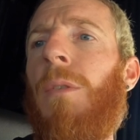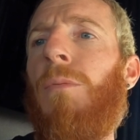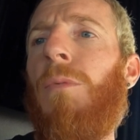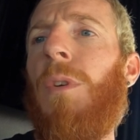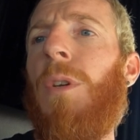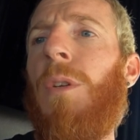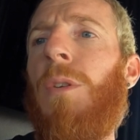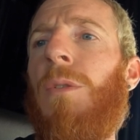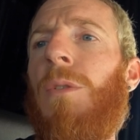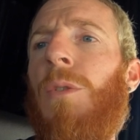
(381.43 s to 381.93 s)

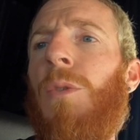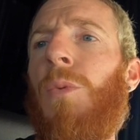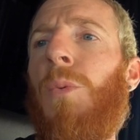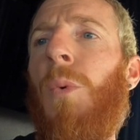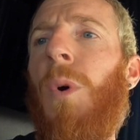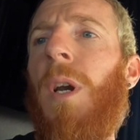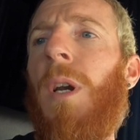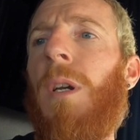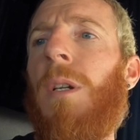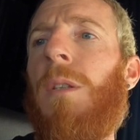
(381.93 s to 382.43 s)
reduces
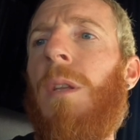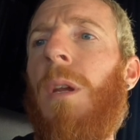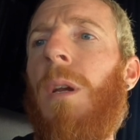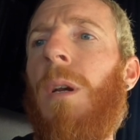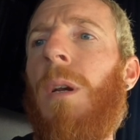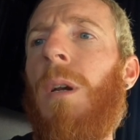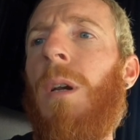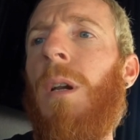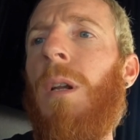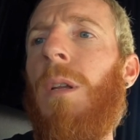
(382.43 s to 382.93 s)
wear
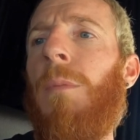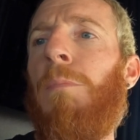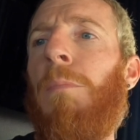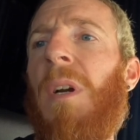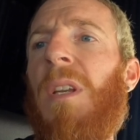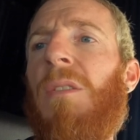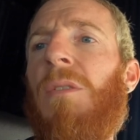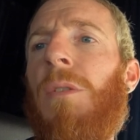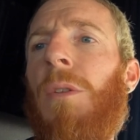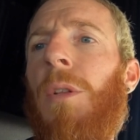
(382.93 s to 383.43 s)
tear
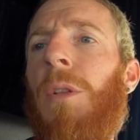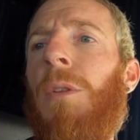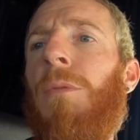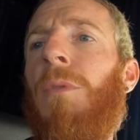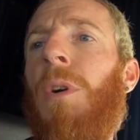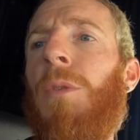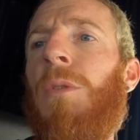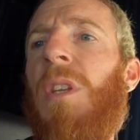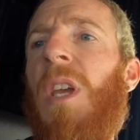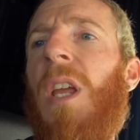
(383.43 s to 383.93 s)
by slowly
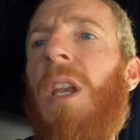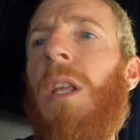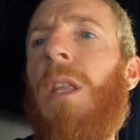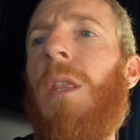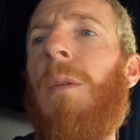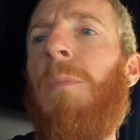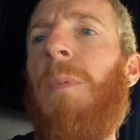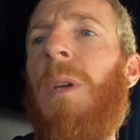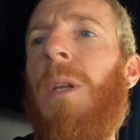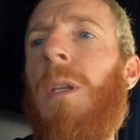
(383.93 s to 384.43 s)
rotating
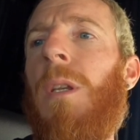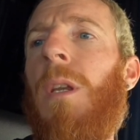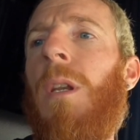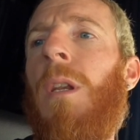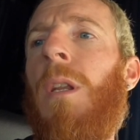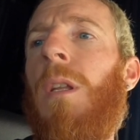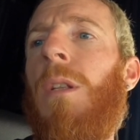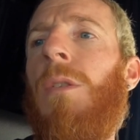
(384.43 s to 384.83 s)
the pinion